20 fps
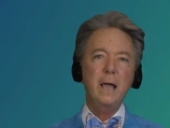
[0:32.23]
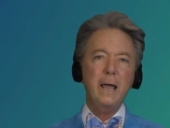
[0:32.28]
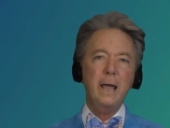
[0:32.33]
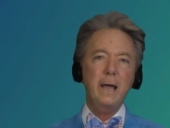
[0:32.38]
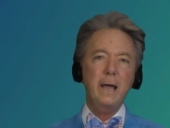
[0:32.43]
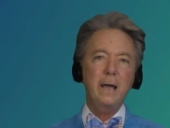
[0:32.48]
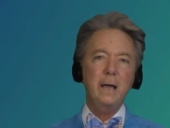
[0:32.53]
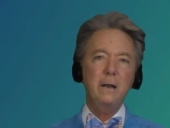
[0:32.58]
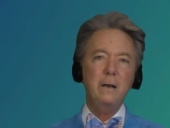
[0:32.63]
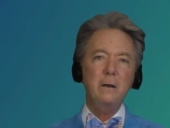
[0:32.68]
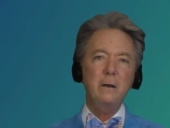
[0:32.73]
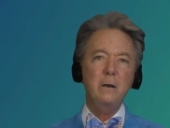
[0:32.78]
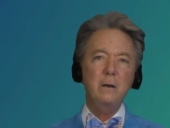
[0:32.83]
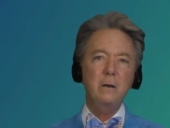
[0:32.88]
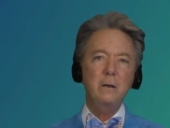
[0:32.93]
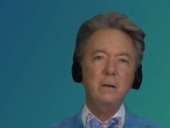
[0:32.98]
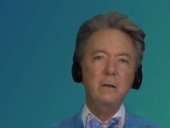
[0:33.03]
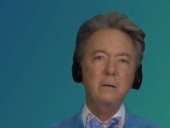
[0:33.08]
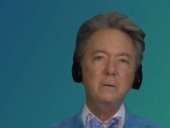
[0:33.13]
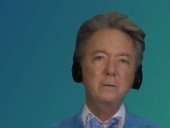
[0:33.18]
and
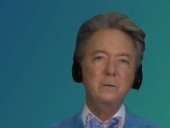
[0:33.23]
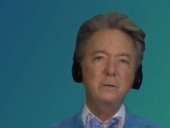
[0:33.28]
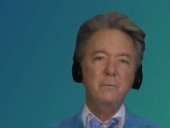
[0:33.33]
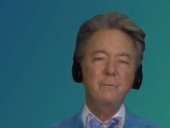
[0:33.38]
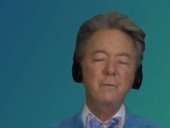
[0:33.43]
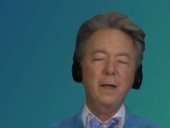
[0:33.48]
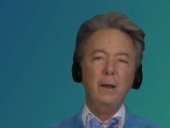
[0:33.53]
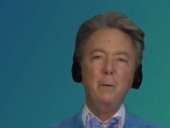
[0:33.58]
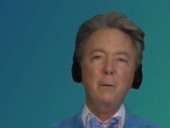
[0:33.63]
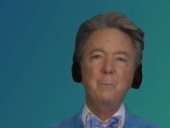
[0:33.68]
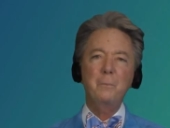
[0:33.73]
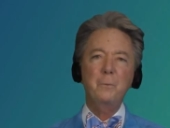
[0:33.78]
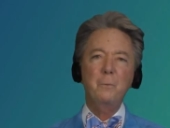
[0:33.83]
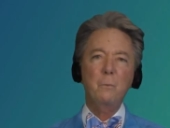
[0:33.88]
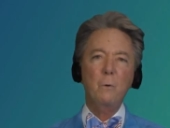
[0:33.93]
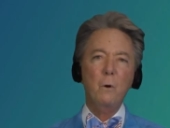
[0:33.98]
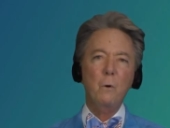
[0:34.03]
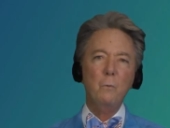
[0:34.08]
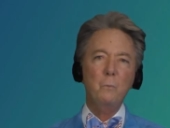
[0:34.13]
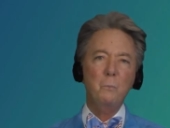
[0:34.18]
developed
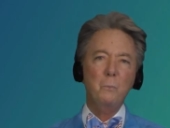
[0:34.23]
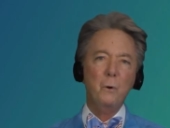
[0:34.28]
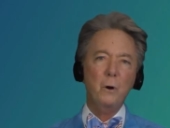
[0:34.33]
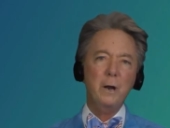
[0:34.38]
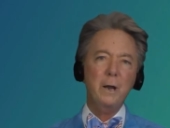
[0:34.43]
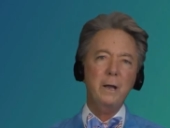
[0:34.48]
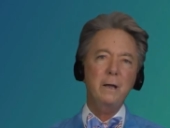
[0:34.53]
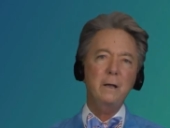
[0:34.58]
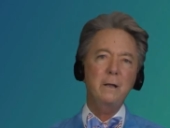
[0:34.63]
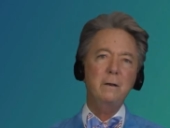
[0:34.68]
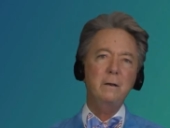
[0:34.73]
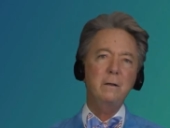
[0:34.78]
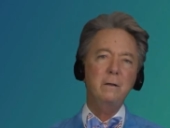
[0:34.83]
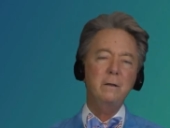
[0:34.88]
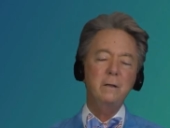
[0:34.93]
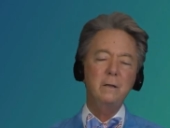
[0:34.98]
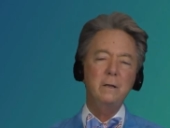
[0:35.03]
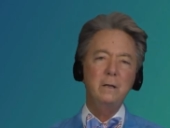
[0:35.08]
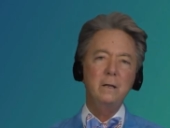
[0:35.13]
their own brand.